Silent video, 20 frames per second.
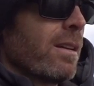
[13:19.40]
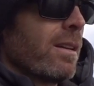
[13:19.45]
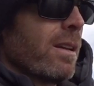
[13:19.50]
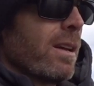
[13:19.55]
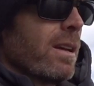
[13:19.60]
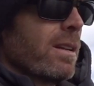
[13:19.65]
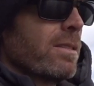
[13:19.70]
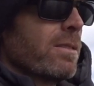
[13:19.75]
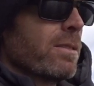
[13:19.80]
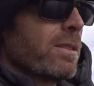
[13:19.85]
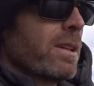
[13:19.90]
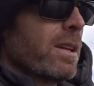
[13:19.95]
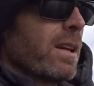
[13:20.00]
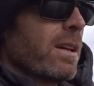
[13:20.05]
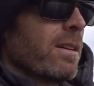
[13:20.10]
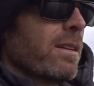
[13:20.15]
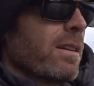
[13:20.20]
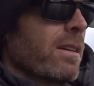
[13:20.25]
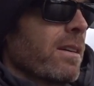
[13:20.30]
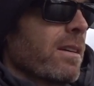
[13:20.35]
and you
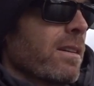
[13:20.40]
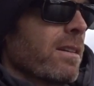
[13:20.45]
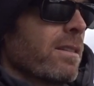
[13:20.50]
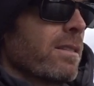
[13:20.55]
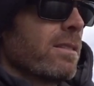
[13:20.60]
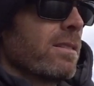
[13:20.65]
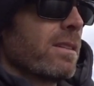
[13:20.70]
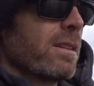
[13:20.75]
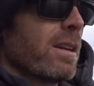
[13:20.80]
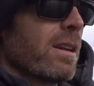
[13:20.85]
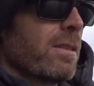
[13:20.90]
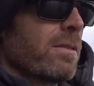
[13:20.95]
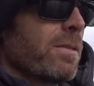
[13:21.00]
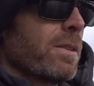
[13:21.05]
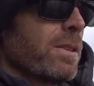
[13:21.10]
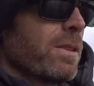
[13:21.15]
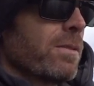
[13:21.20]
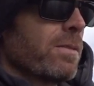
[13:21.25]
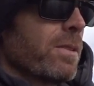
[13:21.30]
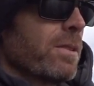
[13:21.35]
can't
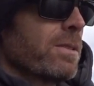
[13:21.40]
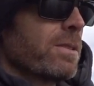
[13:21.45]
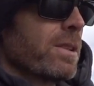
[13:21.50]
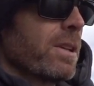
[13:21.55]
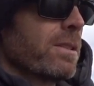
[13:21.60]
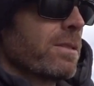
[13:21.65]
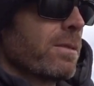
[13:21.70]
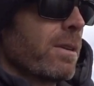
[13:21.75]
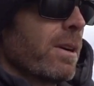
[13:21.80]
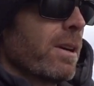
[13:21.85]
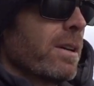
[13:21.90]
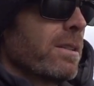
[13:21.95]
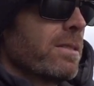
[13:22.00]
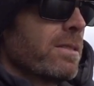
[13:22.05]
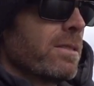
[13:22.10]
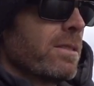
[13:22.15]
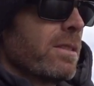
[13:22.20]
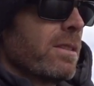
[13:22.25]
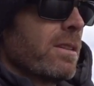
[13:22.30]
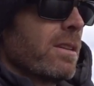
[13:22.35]
fit the full-size
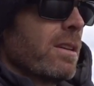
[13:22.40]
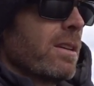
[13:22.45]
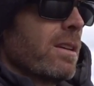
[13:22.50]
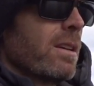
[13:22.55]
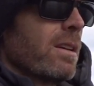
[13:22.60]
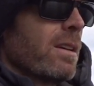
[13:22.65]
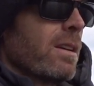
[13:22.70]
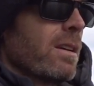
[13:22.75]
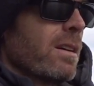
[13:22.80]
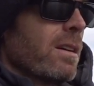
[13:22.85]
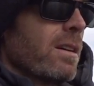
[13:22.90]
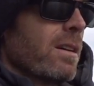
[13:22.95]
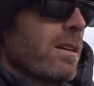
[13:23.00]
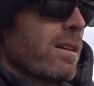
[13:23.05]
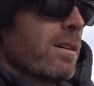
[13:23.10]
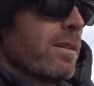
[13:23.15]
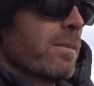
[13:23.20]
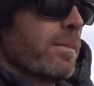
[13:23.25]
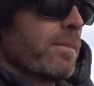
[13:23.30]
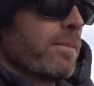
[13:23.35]
rods,
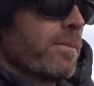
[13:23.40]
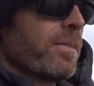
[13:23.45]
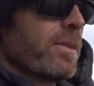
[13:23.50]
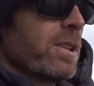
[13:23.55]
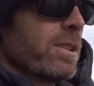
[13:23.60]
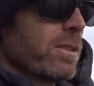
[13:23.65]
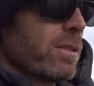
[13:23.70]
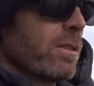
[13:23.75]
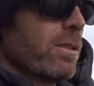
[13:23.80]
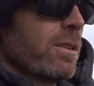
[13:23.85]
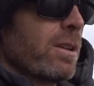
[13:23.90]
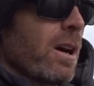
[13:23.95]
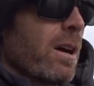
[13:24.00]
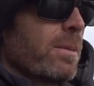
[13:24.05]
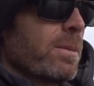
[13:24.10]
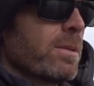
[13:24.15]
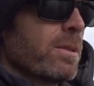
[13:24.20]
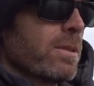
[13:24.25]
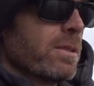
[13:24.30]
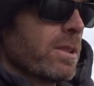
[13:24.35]
these are good
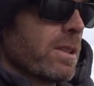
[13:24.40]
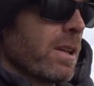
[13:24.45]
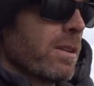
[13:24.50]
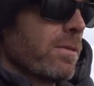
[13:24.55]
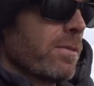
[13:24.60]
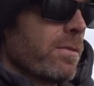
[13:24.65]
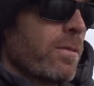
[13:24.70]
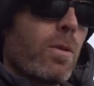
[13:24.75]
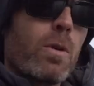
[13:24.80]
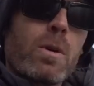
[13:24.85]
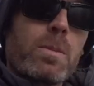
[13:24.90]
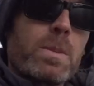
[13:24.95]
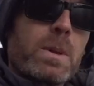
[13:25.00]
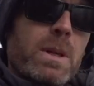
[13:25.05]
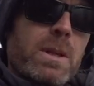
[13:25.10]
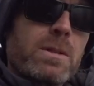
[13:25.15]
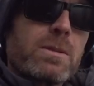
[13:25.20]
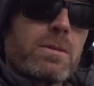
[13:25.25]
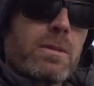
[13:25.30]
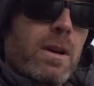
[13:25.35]
options. Again,
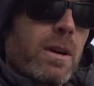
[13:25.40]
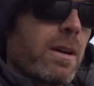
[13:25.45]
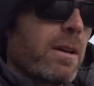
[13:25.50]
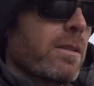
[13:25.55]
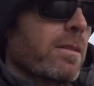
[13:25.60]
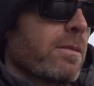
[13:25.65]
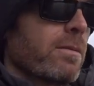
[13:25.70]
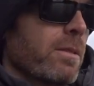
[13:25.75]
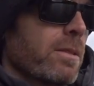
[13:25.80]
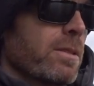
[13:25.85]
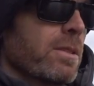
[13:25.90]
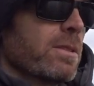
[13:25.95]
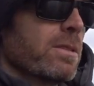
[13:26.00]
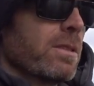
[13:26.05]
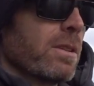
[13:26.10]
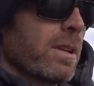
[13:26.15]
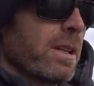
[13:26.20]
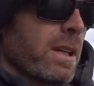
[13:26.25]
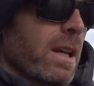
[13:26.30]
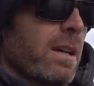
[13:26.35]
4-piece rod, which is
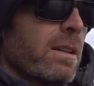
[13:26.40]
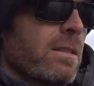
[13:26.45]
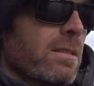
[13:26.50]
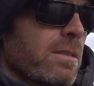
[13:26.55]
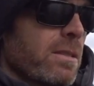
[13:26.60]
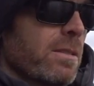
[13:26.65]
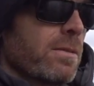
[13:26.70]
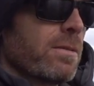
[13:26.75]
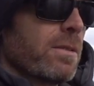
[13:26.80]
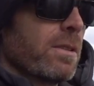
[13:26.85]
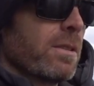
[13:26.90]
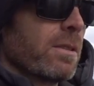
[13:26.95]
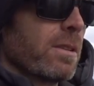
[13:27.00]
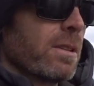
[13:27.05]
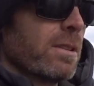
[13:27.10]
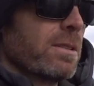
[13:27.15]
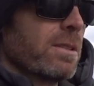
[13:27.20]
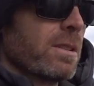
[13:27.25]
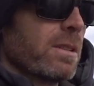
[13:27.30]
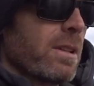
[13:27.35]
again different
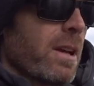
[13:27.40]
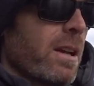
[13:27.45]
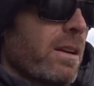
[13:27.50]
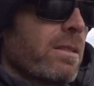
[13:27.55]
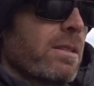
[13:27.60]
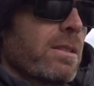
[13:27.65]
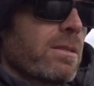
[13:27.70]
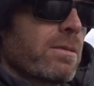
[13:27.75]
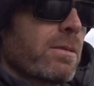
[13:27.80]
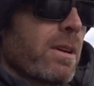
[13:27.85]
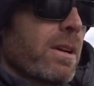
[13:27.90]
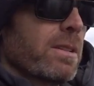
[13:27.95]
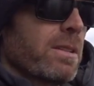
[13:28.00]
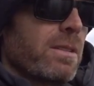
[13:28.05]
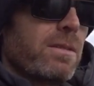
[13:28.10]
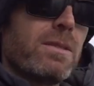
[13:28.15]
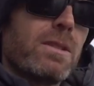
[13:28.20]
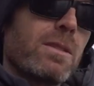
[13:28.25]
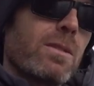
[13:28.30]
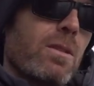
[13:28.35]
because a lot of these rods,
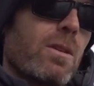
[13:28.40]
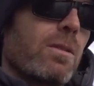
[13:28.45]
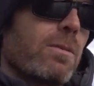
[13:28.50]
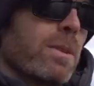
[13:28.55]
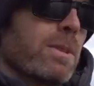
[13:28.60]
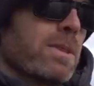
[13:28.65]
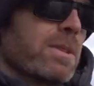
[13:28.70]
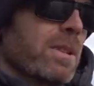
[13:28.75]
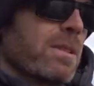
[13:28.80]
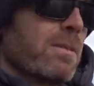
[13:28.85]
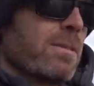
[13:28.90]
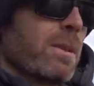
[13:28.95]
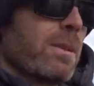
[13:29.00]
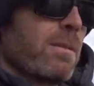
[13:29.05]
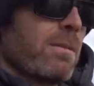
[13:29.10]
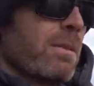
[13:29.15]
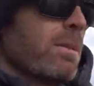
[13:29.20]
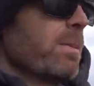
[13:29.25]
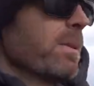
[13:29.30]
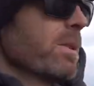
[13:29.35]
even the long ones, tend to be
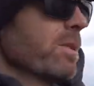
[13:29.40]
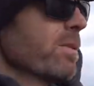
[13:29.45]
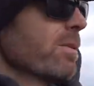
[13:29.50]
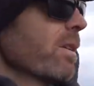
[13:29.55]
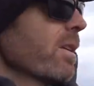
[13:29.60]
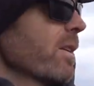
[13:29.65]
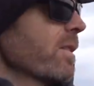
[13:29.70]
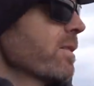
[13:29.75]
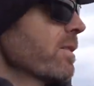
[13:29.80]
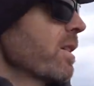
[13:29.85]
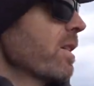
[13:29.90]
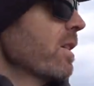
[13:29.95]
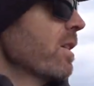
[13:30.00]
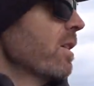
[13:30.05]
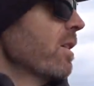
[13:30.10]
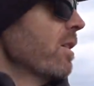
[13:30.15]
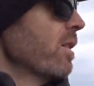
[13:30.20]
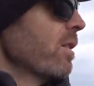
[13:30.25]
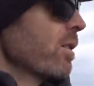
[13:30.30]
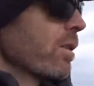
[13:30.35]
3-piece rods.
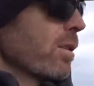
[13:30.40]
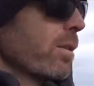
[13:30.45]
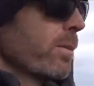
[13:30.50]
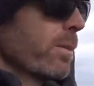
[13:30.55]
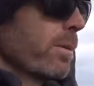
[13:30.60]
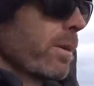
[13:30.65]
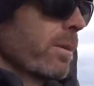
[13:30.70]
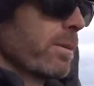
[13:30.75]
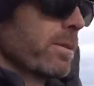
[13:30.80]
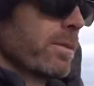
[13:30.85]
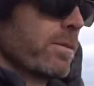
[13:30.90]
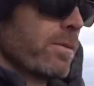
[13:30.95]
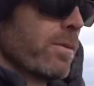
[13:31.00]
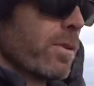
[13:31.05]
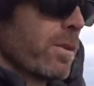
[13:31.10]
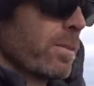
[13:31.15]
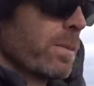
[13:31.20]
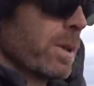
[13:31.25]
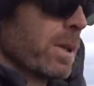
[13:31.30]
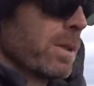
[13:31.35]
Akuma went with the
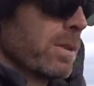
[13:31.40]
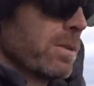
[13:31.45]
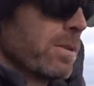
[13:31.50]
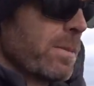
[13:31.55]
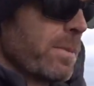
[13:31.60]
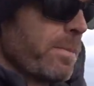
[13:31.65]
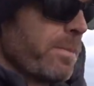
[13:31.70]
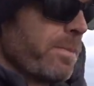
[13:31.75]
4-piece.